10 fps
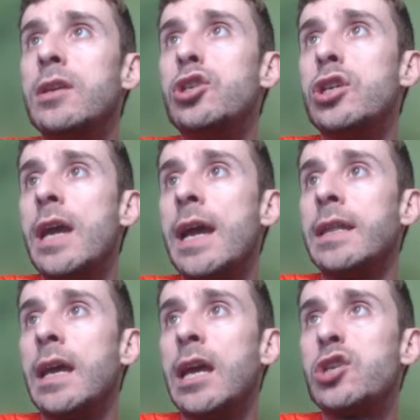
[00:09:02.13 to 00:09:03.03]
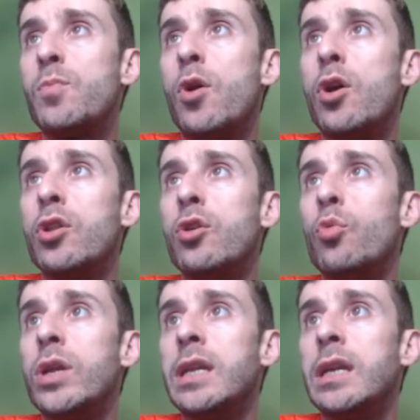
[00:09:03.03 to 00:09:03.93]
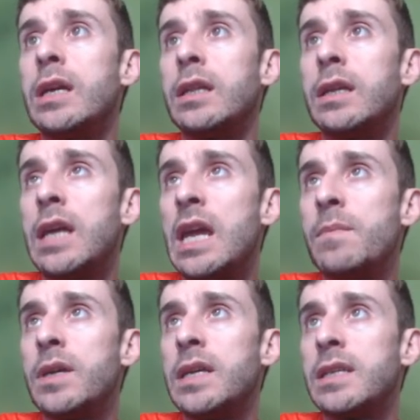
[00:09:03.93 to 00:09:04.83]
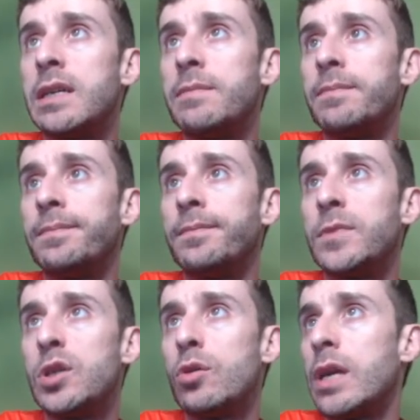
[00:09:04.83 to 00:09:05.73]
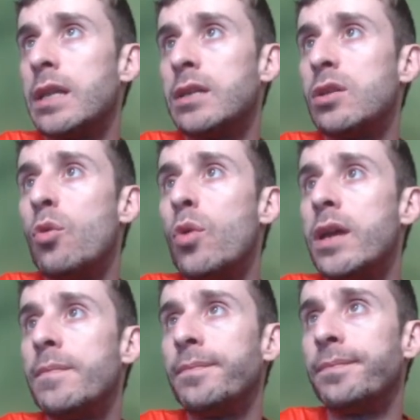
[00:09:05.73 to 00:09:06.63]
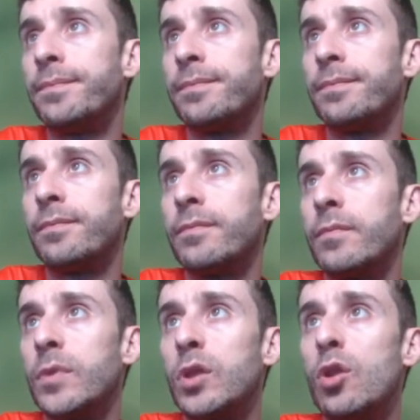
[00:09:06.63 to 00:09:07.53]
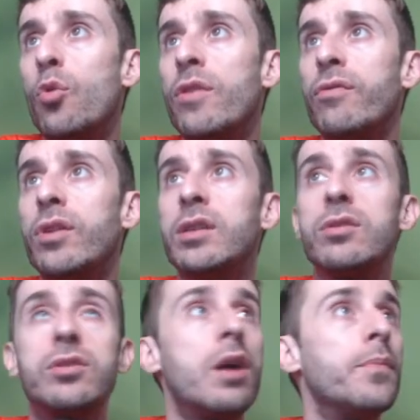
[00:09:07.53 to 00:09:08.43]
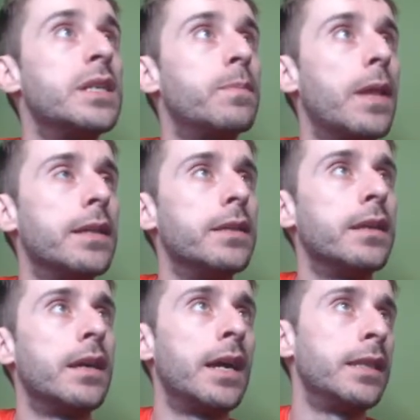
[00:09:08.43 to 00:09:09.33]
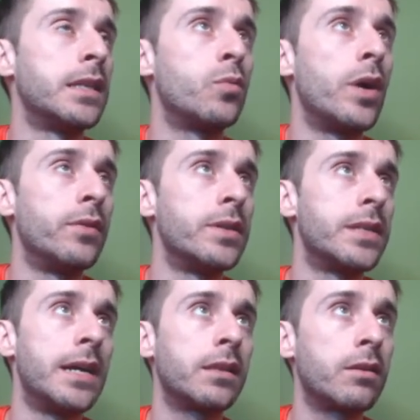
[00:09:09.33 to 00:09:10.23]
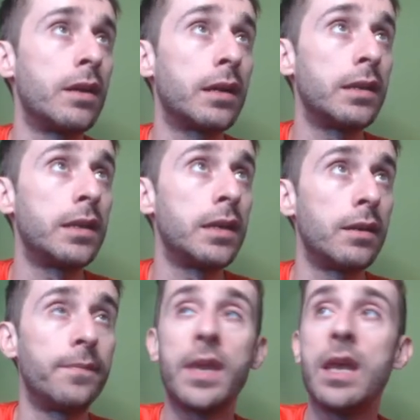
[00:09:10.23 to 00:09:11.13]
g and the h pawn, winning the game easily. So okay, there is no way for him to stop this plan, and that's why I resigned correctly here.